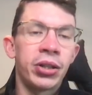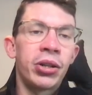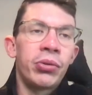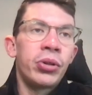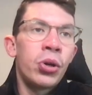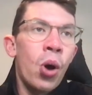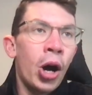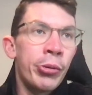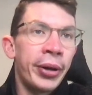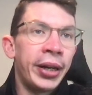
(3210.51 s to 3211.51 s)
that you're
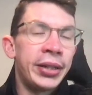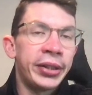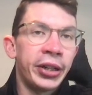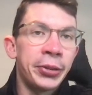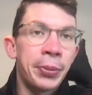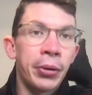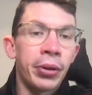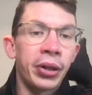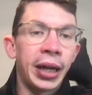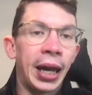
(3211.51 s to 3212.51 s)
hoping he starts both
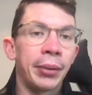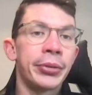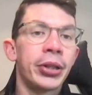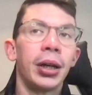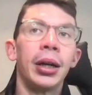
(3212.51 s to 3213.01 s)
of the games.